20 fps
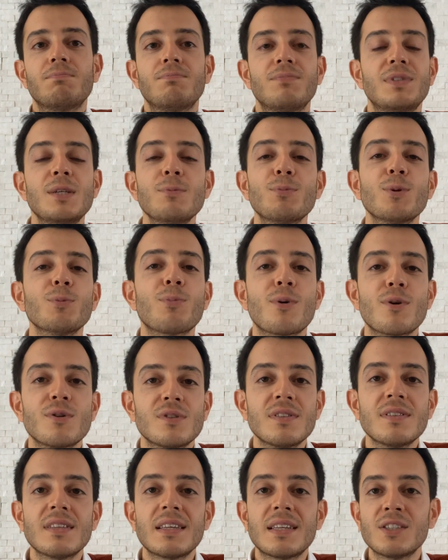simple
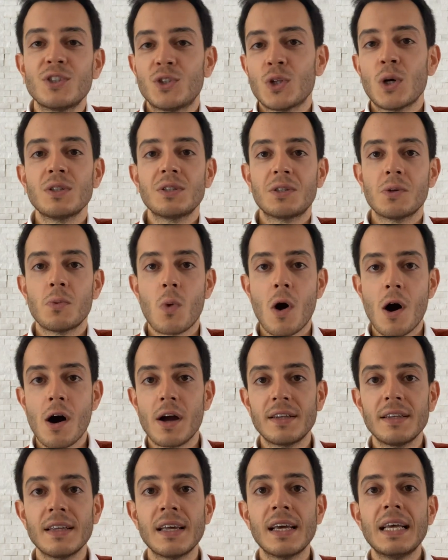person that enjoys the
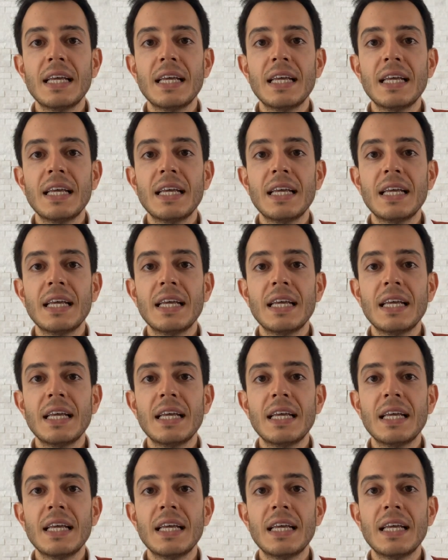wine